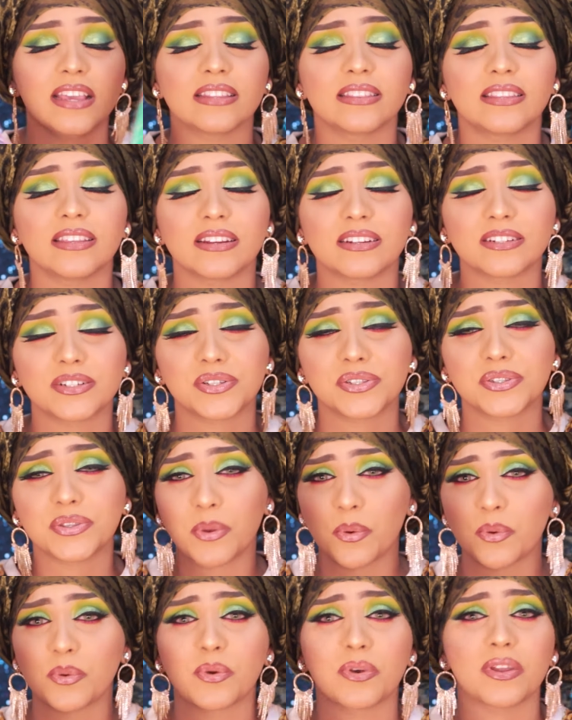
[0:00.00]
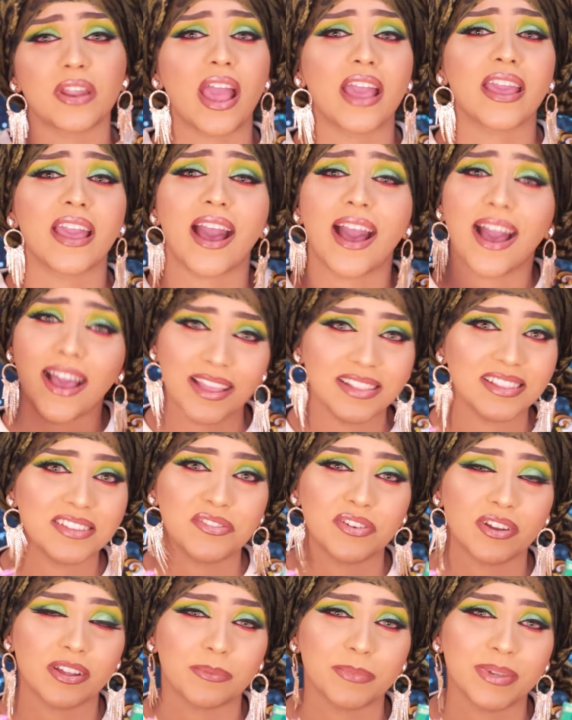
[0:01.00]
They're so good. I highly
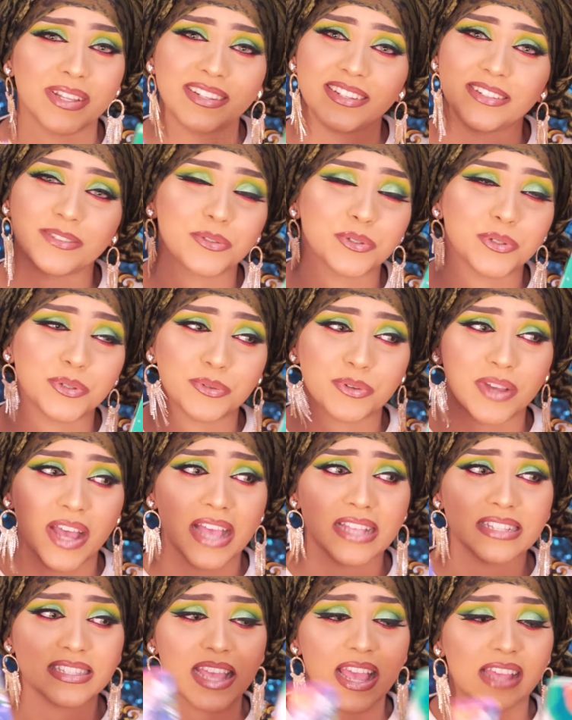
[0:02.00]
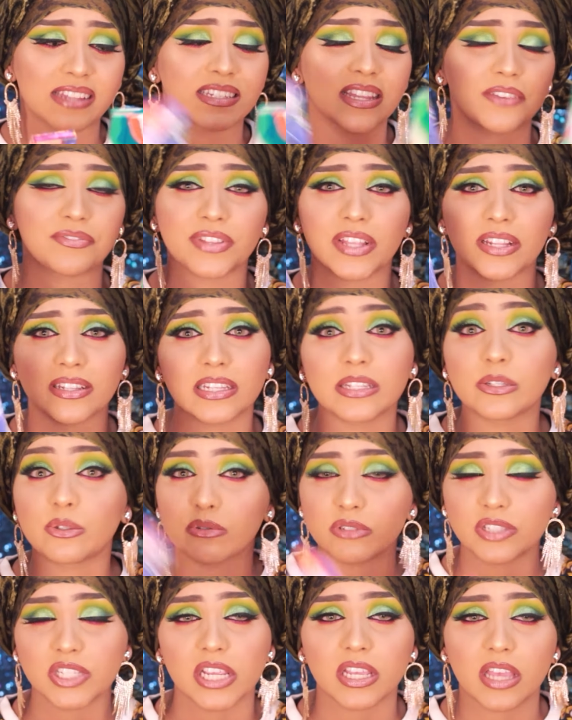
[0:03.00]
recommend it to you guys, and definitely
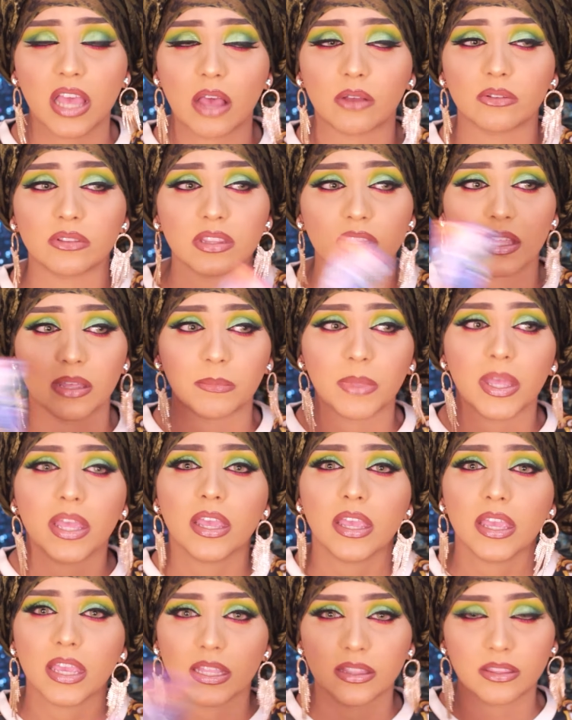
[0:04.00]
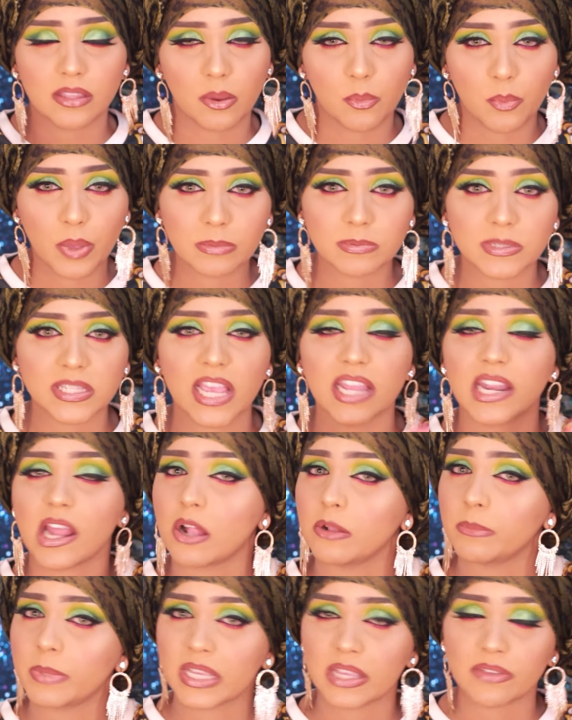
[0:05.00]
do check out them in their website.
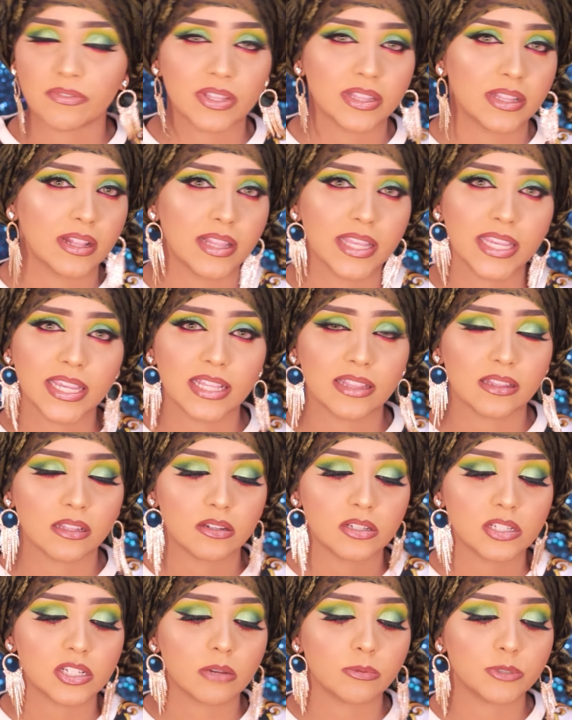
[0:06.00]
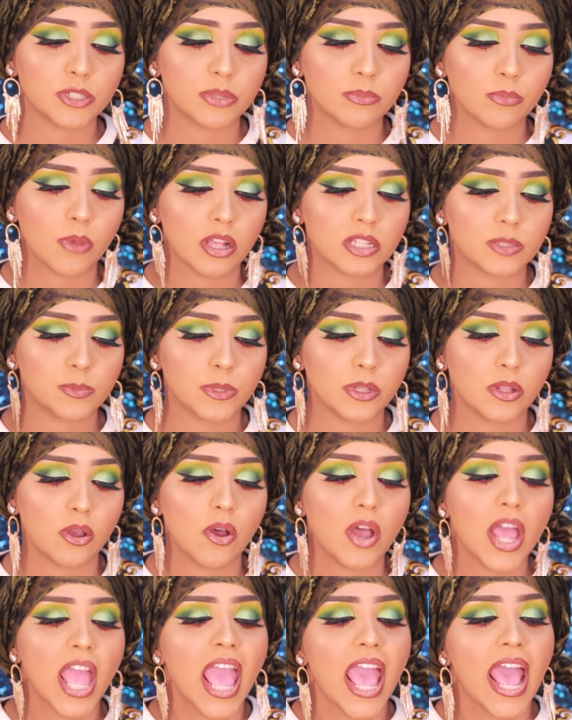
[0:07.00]
I'll be giving the link in the description box
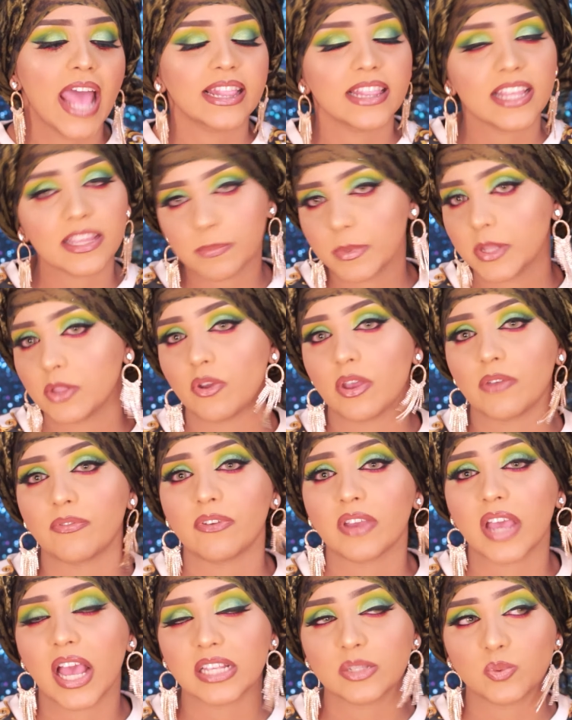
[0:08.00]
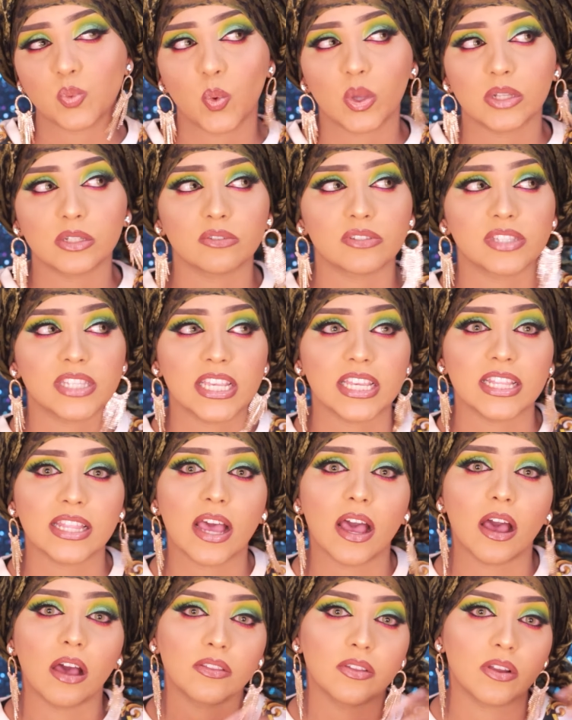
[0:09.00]
below, and let me know if you guys want to see the
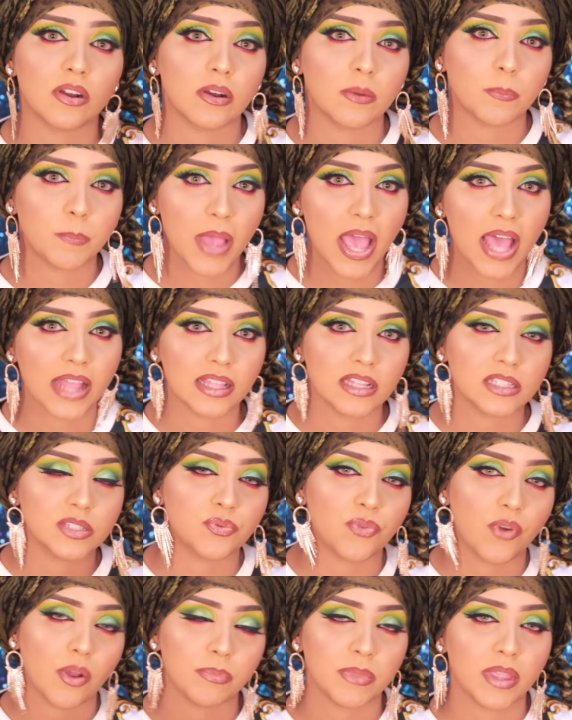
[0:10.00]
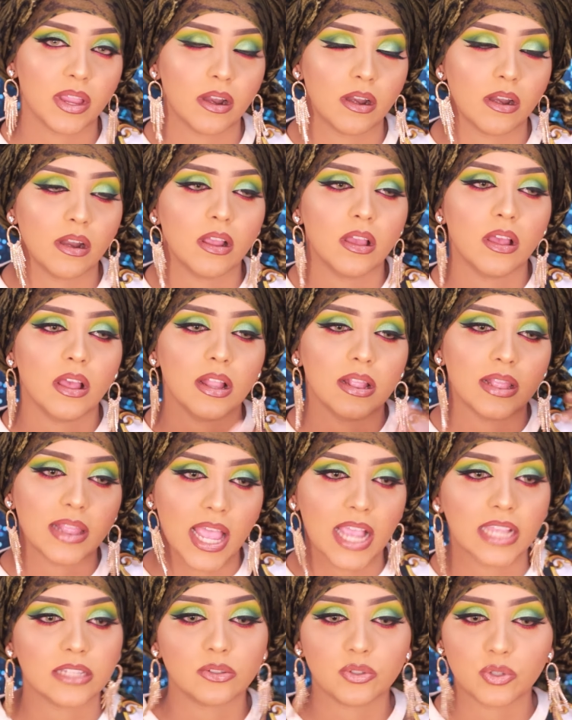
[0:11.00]
other palettes from their
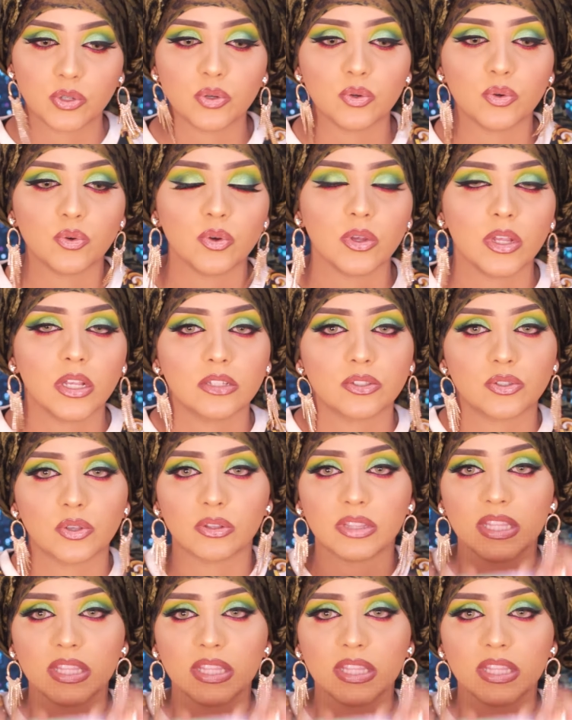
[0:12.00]
line too. So